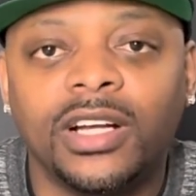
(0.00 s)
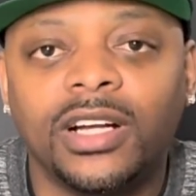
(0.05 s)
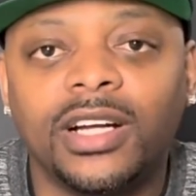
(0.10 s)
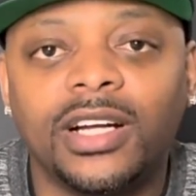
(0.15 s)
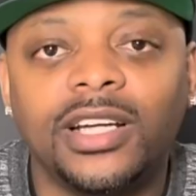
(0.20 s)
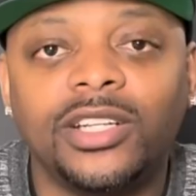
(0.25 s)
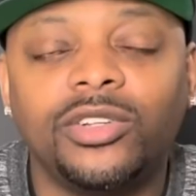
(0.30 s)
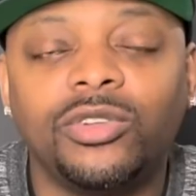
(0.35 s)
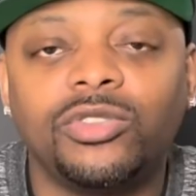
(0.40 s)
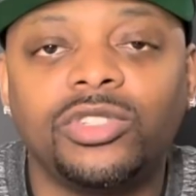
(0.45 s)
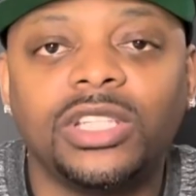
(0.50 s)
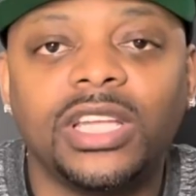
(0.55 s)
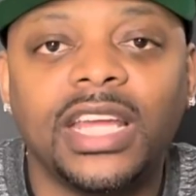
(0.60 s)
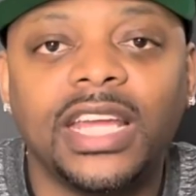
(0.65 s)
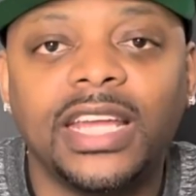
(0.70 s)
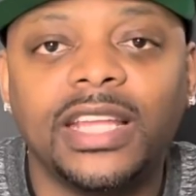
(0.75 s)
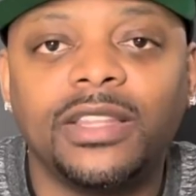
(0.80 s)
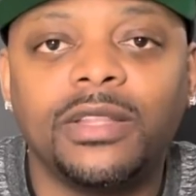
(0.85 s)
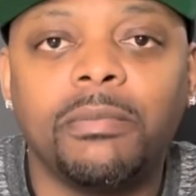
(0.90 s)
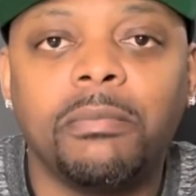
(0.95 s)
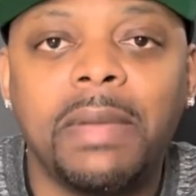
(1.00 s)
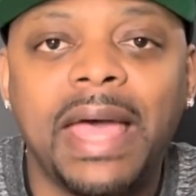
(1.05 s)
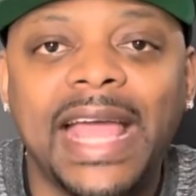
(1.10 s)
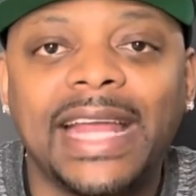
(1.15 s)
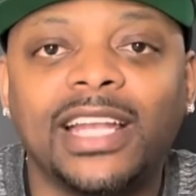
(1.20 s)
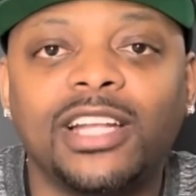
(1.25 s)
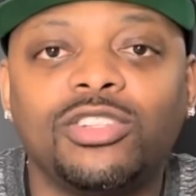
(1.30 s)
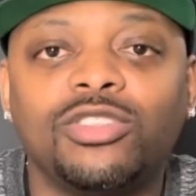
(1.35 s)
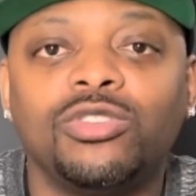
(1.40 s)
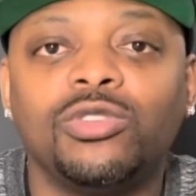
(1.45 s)
Understand the
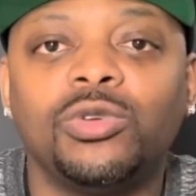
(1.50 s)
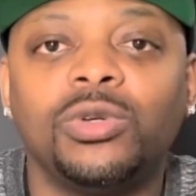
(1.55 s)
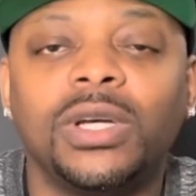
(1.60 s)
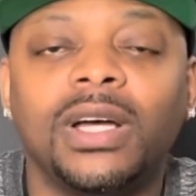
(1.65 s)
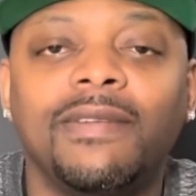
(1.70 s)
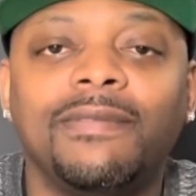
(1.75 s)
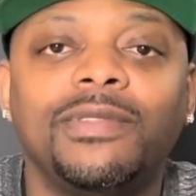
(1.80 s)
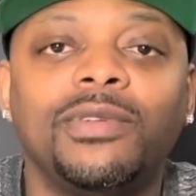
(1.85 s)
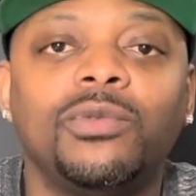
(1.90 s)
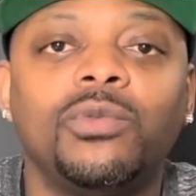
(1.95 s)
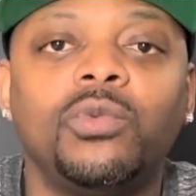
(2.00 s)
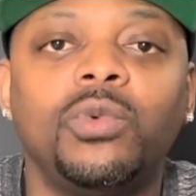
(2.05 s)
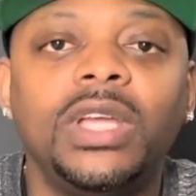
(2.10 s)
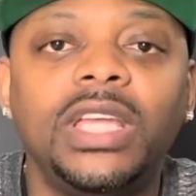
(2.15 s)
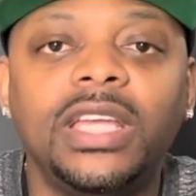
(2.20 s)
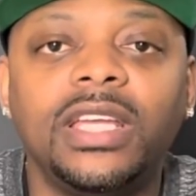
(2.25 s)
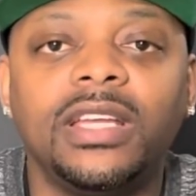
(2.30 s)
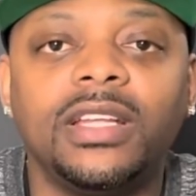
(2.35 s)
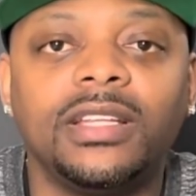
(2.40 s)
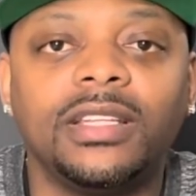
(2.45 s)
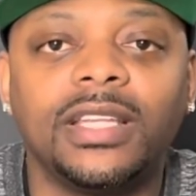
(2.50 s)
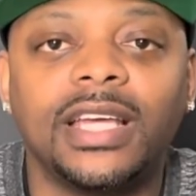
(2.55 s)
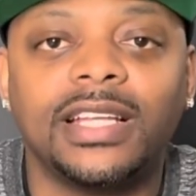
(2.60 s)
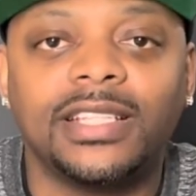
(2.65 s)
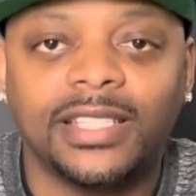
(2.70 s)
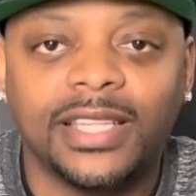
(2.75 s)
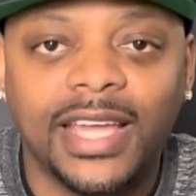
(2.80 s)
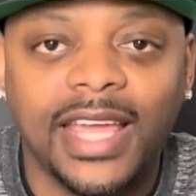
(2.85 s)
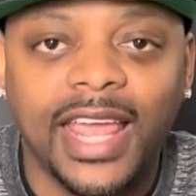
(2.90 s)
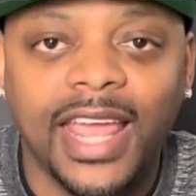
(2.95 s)
magnitude of the week
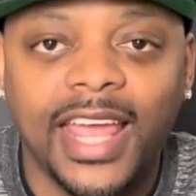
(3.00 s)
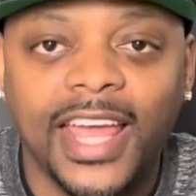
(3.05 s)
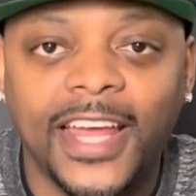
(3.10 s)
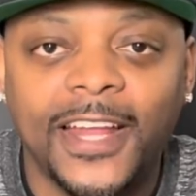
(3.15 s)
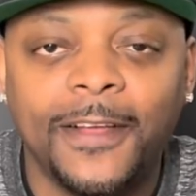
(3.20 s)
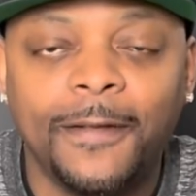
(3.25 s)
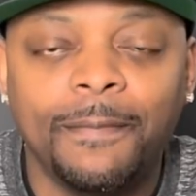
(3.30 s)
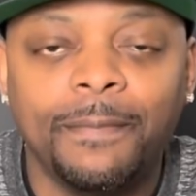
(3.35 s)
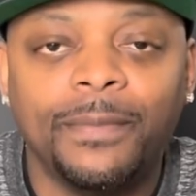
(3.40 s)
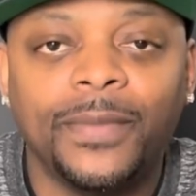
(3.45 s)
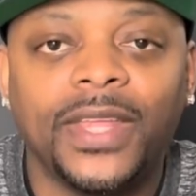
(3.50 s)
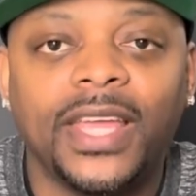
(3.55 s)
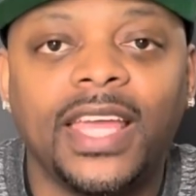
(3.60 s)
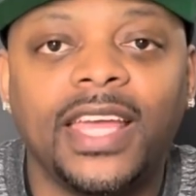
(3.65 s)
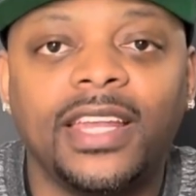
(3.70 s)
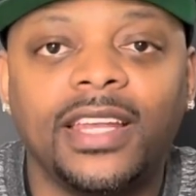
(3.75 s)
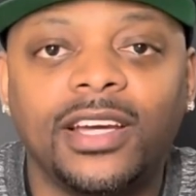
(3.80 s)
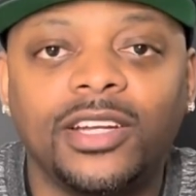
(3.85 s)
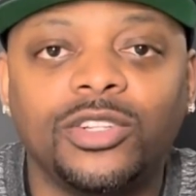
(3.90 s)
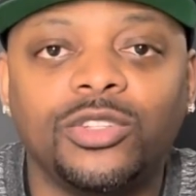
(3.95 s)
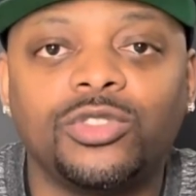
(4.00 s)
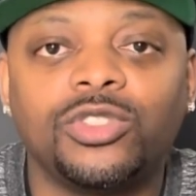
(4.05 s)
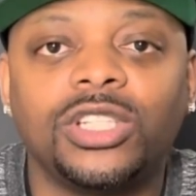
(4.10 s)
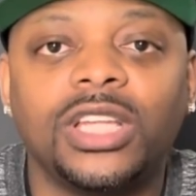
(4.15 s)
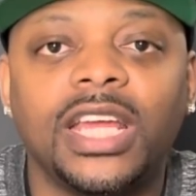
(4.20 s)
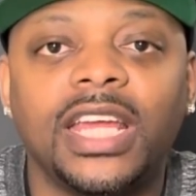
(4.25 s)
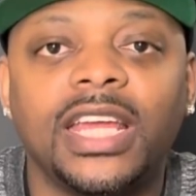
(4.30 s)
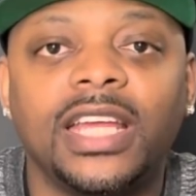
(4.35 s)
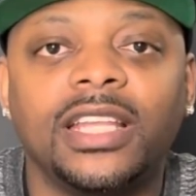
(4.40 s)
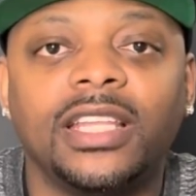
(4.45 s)
that's ahead and
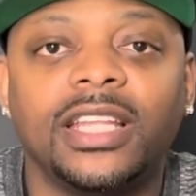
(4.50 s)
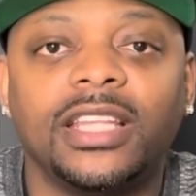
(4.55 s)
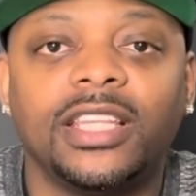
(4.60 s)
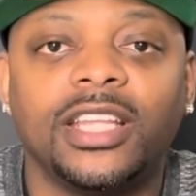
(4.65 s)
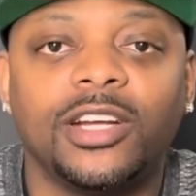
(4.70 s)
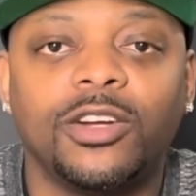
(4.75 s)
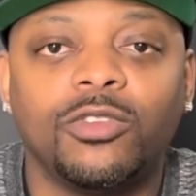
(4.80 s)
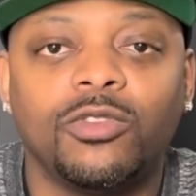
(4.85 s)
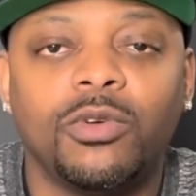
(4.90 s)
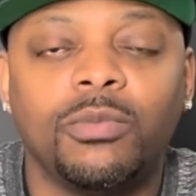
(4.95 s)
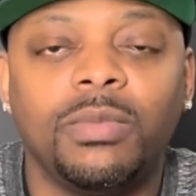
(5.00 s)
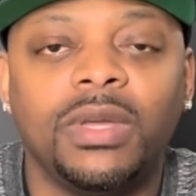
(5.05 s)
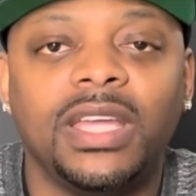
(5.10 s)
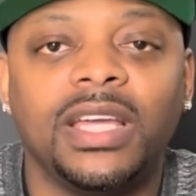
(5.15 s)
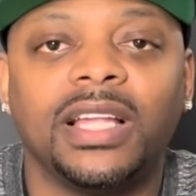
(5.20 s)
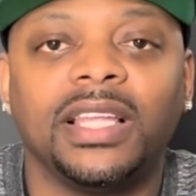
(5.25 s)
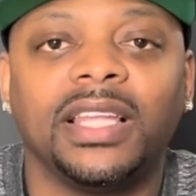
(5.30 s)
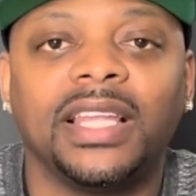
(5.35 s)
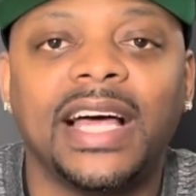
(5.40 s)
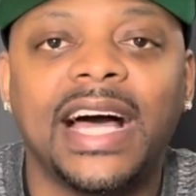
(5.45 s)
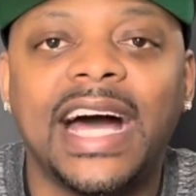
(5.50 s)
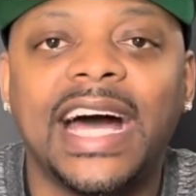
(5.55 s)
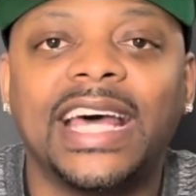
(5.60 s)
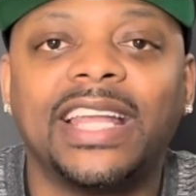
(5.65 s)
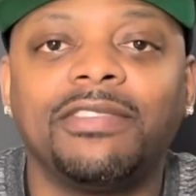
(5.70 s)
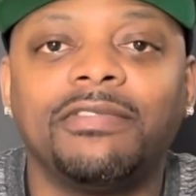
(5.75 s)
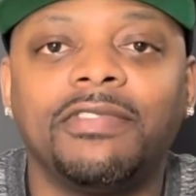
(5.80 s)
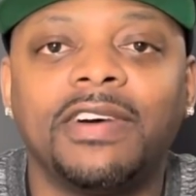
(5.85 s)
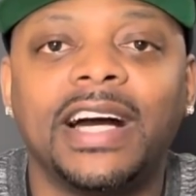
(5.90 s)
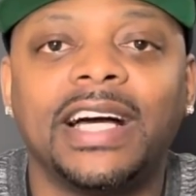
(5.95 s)
understand that there will be a lot
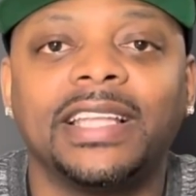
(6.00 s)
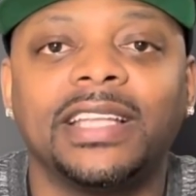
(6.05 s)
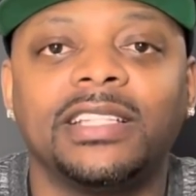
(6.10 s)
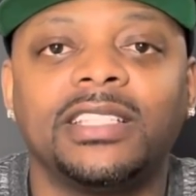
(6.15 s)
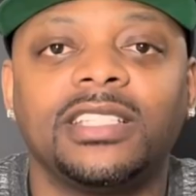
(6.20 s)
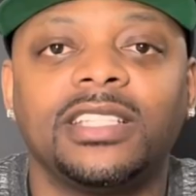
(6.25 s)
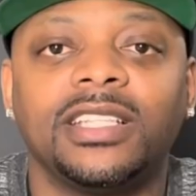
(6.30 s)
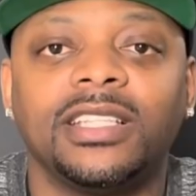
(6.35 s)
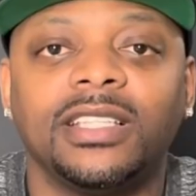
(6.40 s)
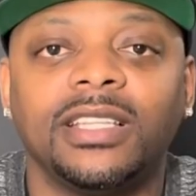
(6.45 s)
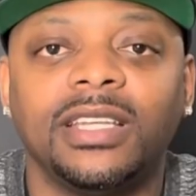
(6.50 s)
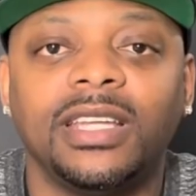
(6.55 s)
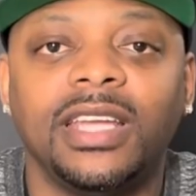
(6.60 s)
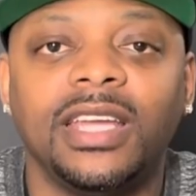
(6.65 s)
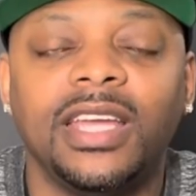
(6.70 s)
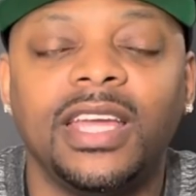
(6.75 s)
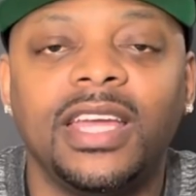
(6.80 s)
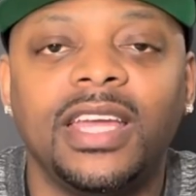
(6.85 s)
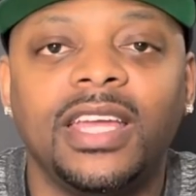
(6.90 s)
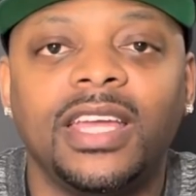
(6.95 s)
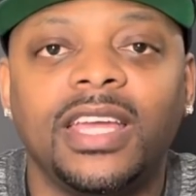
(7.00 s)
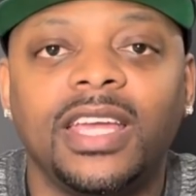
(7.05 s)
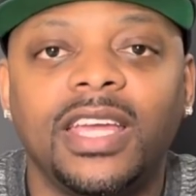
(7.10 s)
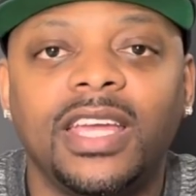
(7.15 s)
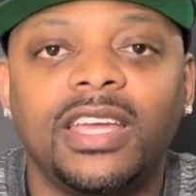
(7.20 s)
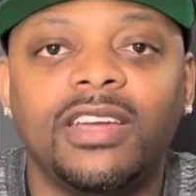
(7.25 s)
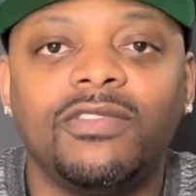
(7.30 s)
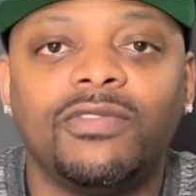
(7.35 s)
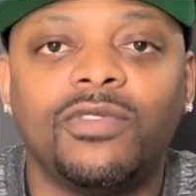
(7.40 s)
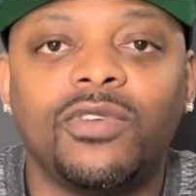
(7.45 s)
of volatility
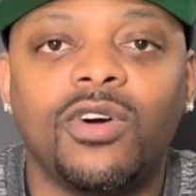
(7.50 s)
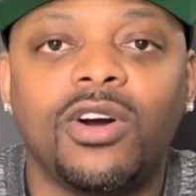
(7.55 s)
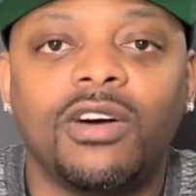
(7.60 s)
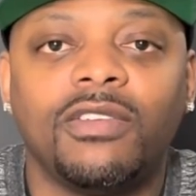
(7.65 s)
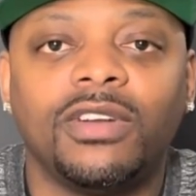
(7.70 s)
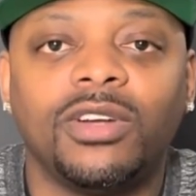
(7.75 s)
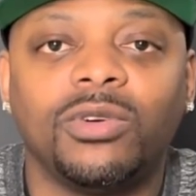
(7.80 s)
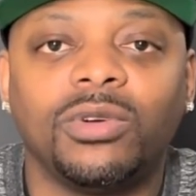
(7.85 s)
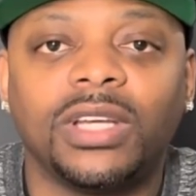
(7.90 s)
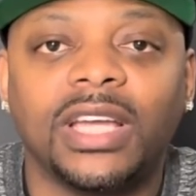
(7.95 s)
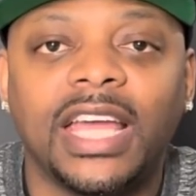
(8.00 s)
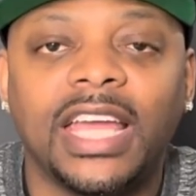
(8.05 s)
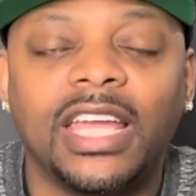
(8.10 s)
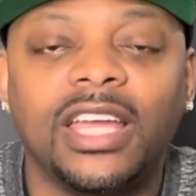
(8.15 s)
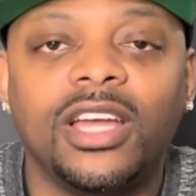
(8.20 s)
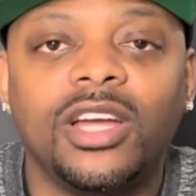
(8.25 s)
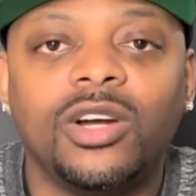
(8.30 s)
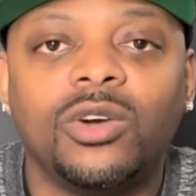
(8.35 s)
involved, okay?